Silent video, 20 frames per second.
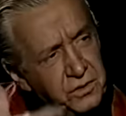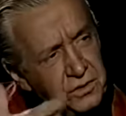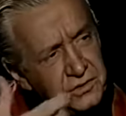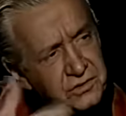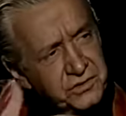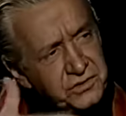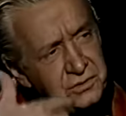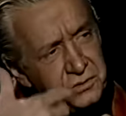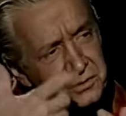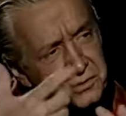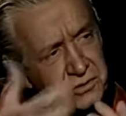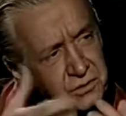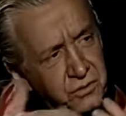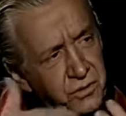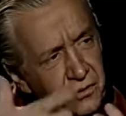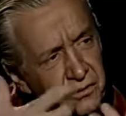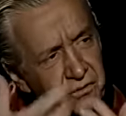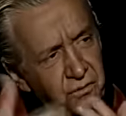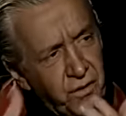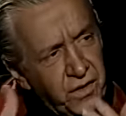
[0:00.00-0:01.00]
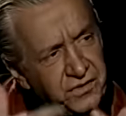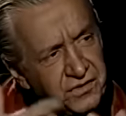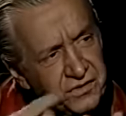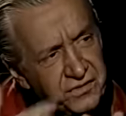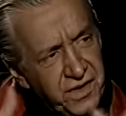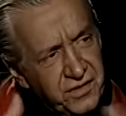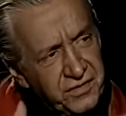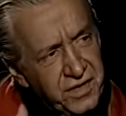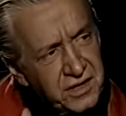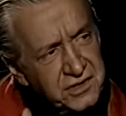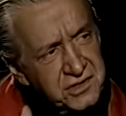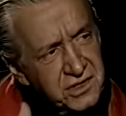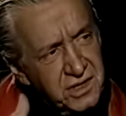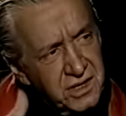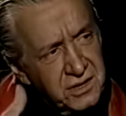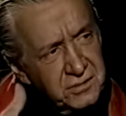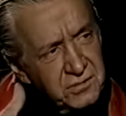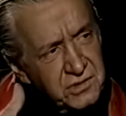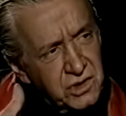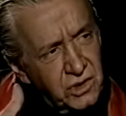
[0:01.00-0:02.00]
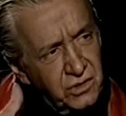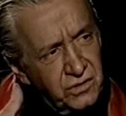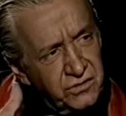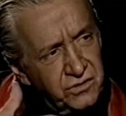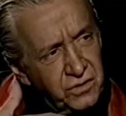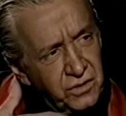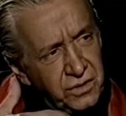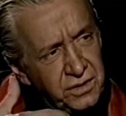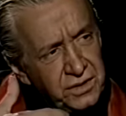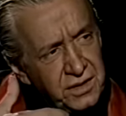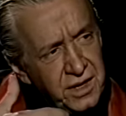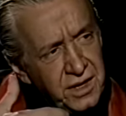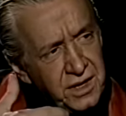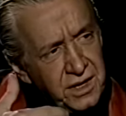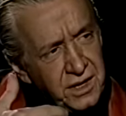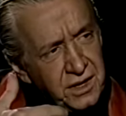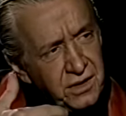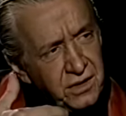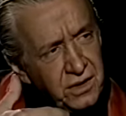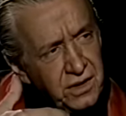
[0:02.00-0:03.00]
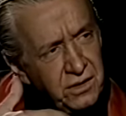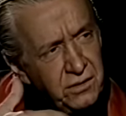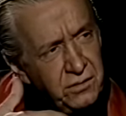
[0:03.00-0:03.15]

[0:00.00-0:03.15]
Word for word: easy for you to do those voices at that time, Charles Going?